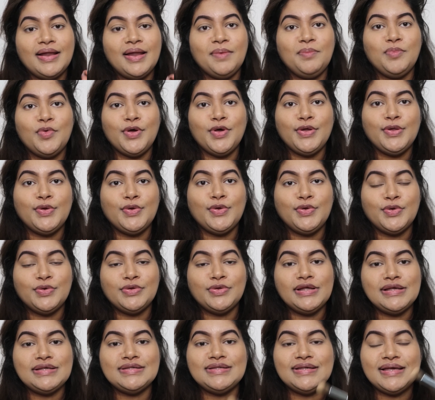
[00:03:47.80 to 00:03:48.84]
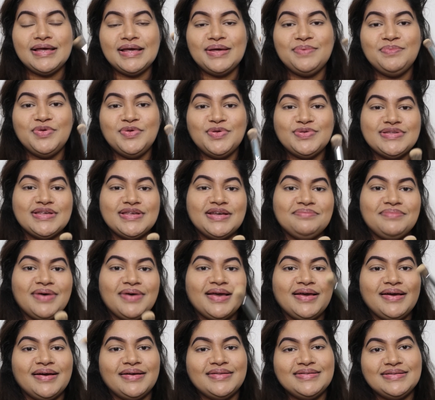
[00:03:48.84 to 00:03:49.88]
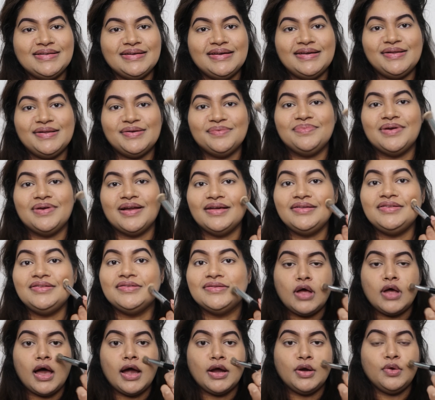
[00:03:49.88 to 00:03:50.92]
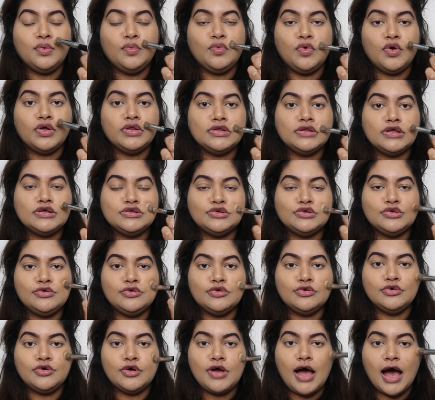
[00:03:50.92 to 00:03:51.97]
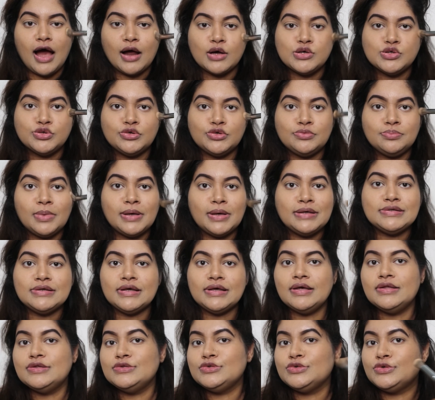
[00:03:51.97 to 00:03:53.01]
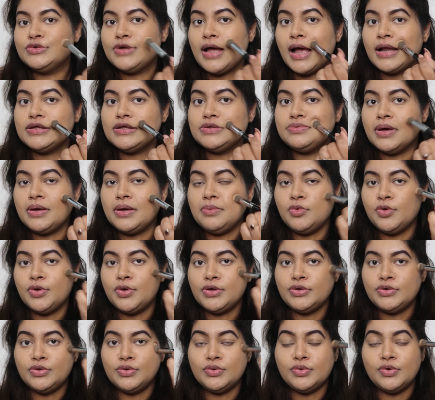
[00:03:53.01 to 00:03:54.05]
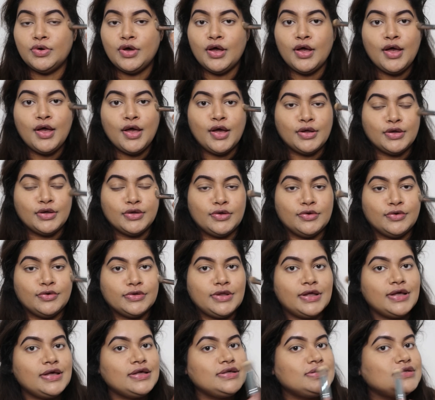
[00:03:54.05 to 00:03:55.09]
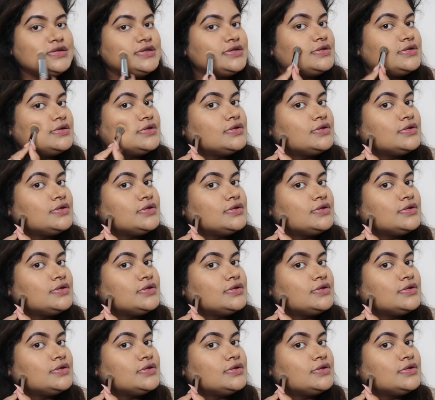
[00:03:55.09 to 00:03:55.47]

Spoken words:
I'm going to do the same using my concealer brush. I don't want this to look harsh on my skin, so that is why I'm going to do this.